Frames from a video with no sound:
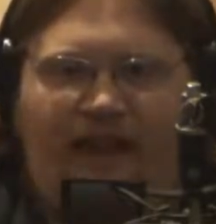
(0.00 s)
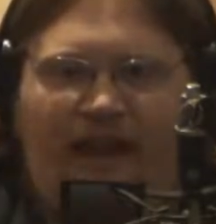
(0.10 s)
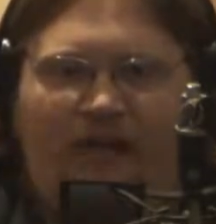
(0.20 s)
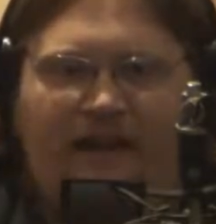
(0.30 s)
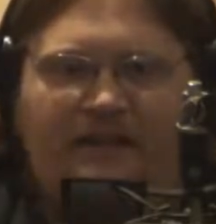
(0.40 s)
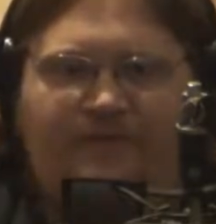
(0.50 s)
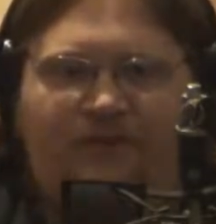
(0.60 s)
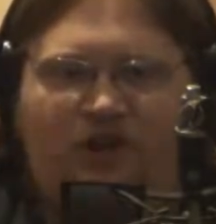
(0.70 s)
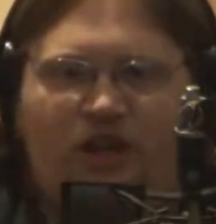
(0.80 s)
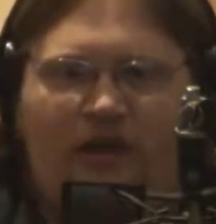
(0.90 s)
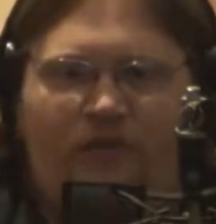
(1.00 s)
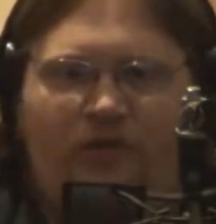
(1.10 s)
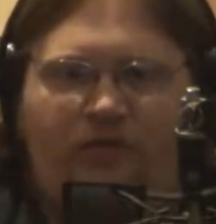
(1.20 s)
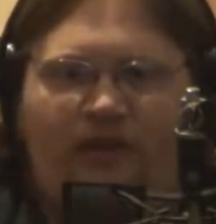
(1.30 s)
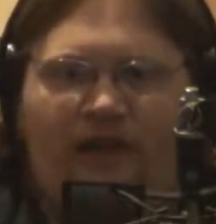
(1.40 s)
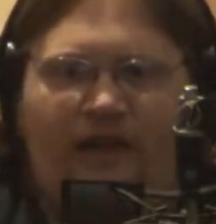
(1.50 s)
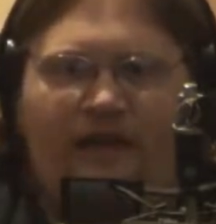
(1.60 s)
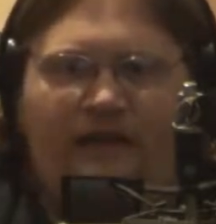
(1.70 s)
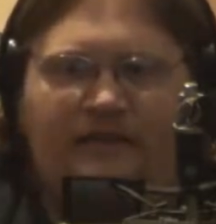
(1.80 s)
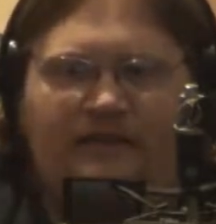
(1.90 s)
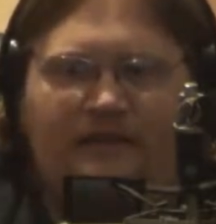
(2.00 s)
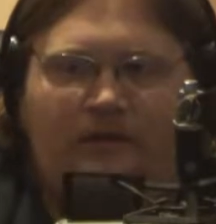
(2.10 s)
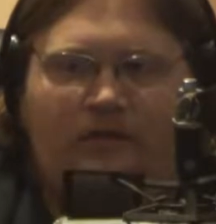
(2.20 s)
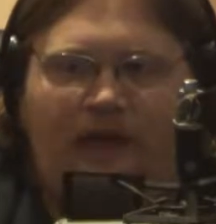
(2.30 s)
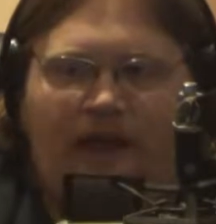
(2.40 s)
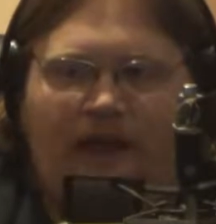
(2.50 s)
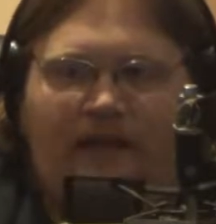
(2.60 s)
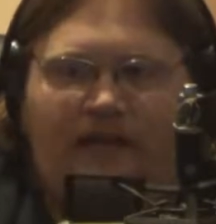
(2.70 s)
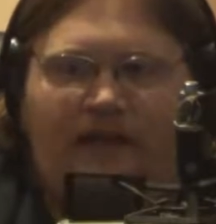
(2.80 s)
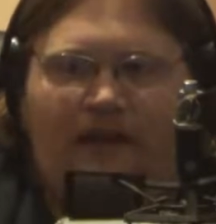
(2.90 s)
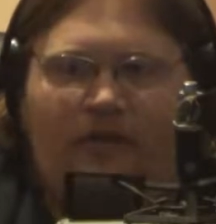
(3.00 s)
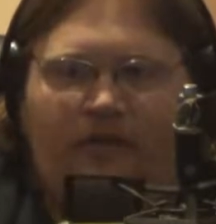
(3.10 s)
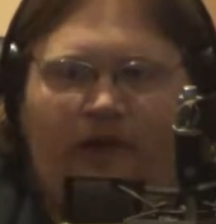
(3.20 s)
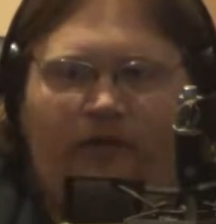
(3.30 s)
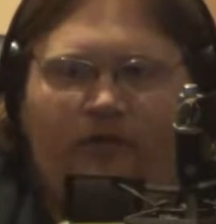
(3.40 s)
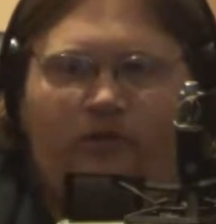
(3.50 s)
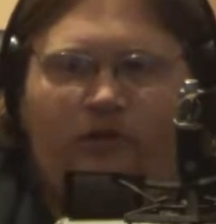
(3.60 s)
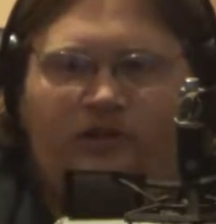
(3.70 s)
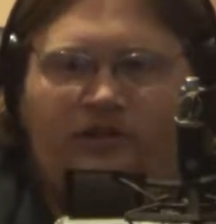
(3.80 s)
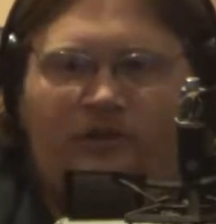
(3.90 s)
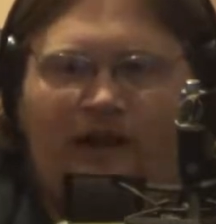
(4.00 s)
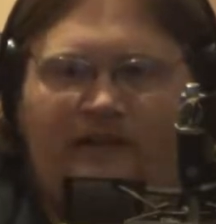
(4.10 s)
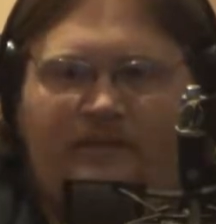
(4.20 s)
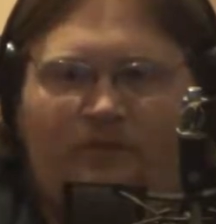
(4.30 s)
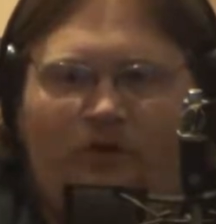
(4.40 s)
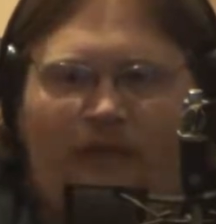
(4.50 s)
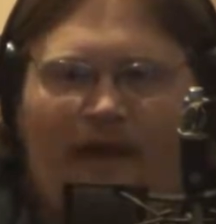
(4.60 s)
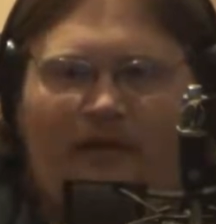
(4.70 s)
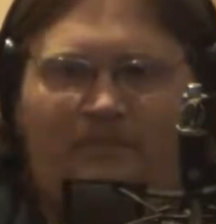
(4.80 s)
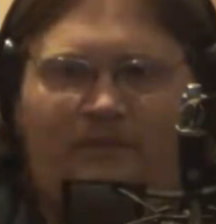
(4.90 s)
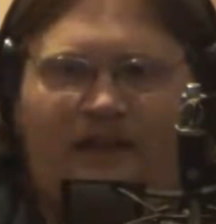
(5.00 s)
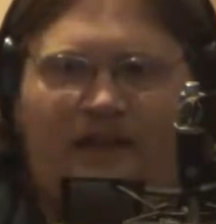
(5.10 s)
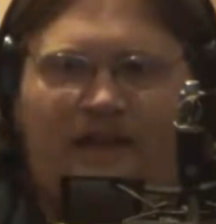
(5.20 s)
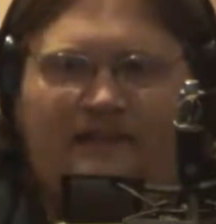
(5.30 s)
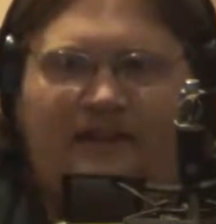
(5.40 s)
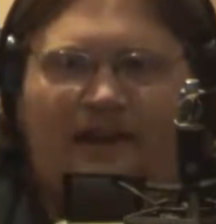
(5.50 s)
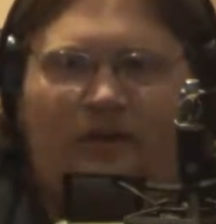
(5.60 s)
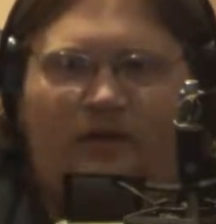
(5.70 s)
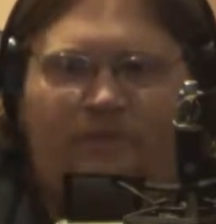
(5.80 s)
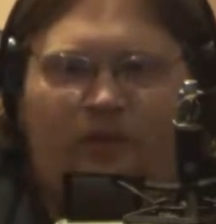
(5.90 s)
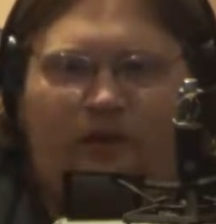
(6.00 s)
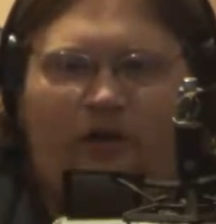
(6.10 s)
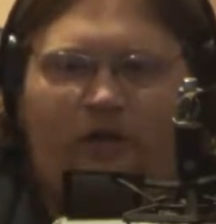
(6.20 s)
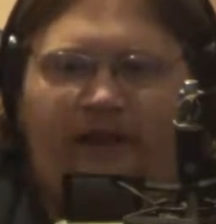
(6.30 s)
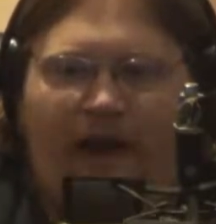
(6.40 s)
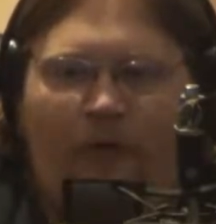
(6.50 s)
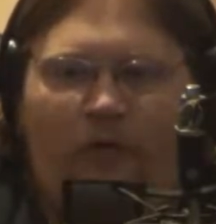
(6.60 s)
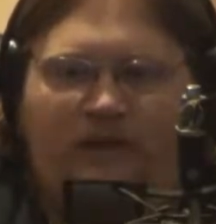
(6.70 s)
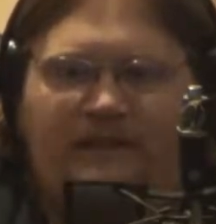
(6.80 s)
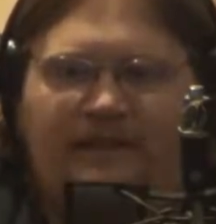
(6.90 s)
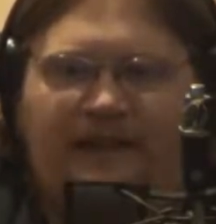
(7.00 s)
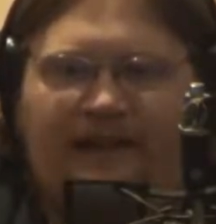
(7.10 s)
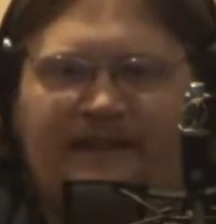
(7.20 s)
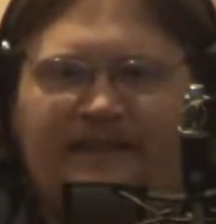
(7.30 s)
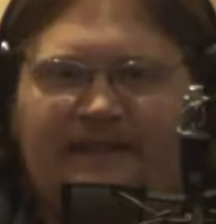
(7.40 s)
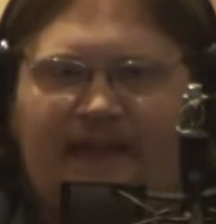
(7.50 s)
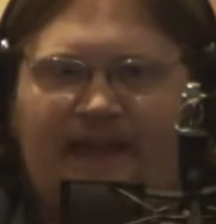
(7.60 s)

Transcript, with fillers: I don't like this fisheye view thing. It is annoying, and I can't go through the other door. so I guess I'm going back up. So I don't know what the point of going down was, I guess.